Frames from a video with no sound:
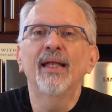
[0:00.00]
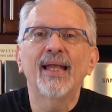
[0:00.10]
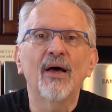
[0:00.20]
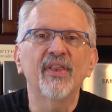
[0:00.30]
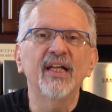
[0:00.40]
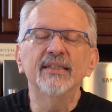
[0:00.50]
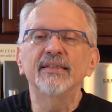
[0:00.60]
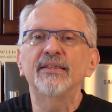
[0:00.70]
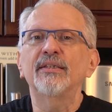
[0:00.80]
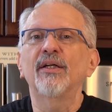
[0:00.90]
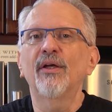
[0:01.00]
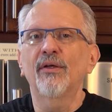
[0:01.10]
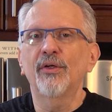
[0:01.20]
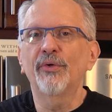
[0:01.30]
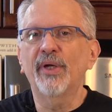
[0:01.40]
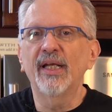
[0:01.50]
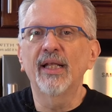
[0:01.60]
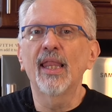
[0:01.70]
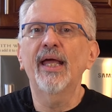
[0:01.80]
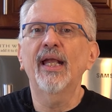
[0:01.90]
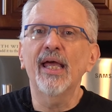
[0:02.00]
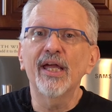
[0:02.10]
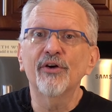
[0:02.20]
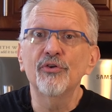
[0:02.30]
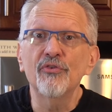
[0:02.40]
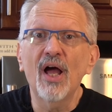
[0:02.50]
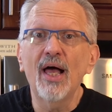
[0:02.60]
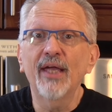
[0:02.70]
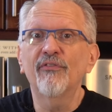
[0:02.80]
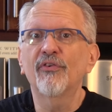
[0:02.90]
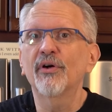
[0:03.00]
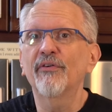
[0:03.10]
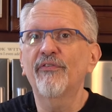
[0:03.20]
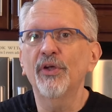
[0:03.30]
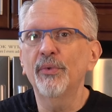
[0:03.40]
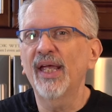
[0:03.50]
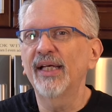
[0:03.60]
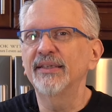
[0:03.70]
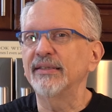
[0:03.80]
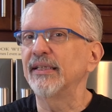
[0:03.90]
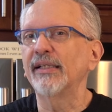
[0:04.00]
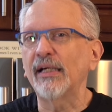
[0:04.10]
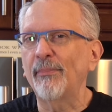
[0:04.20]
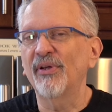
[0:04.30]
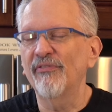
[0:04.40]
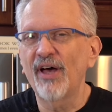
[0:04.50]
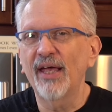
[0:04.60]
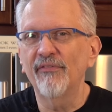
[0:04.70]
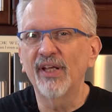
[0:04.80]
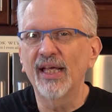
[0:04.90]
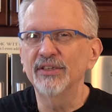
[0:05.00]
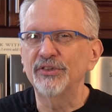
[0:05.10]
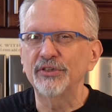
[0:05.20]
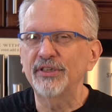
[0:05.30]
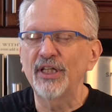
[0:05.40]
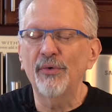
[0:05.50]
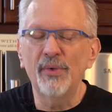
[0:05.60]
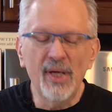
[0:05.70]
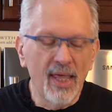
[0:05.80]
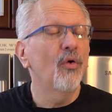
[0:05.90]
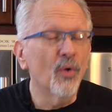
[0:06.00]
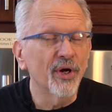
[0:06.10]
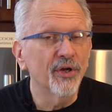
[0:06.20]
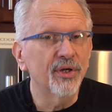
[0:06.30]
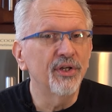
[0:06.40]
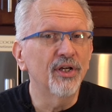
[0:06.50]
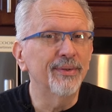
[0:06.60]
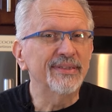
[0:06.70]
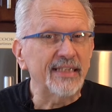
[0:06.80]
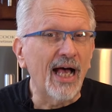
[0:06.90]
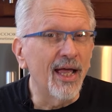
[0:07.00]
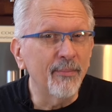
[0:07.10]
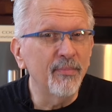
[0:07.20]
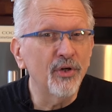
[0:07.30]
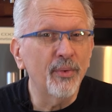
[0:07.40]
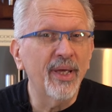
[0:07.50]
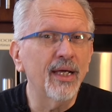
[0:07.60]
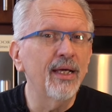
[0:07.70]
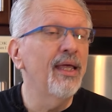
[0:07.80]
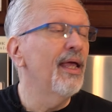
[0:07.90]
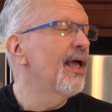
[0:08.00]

Now these you can let air dry for a few days, like up to 5 days or so, or you can do as I'm doing.